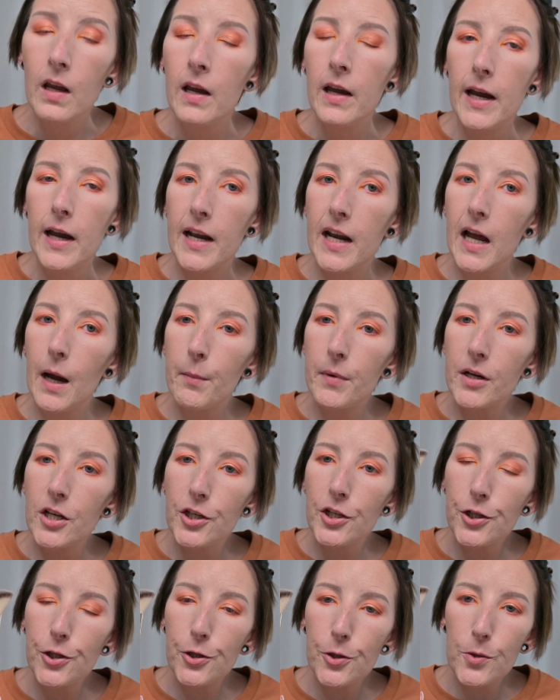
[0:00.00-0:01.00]
and I'm gonna
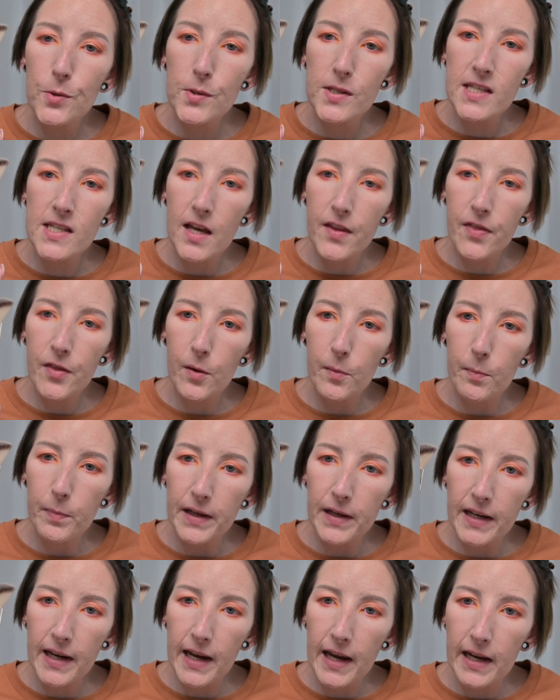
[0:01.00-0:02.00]
use the
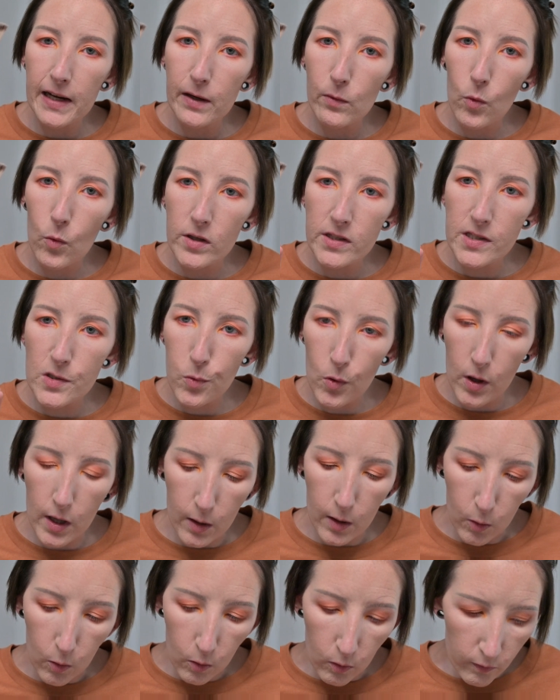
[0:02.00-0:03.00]

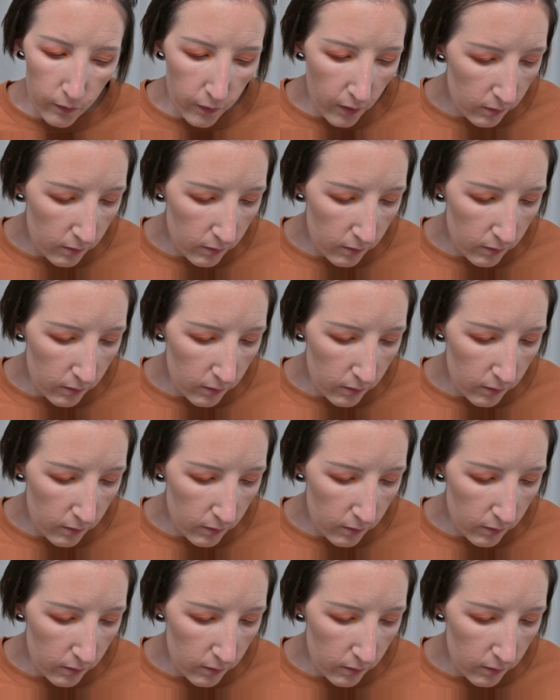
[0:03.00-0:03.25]
BK112.